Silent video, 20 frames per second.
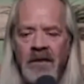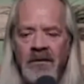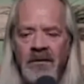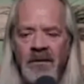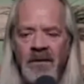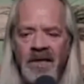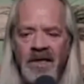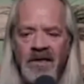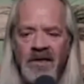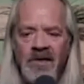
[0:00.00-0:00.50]

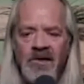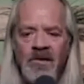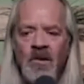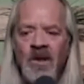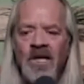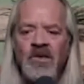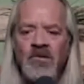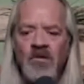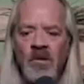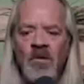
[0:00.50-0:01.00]
because
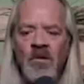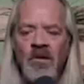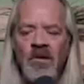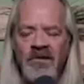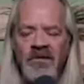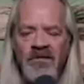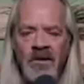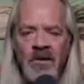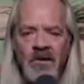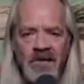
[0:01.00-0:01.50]
otherwise you won't really
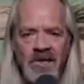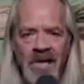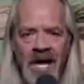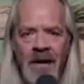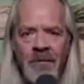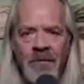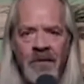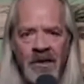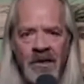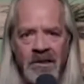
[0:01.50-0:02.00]
feel what's
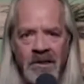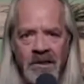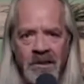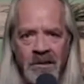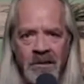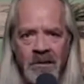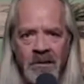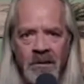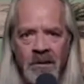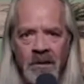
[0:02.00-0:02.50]
happening to you.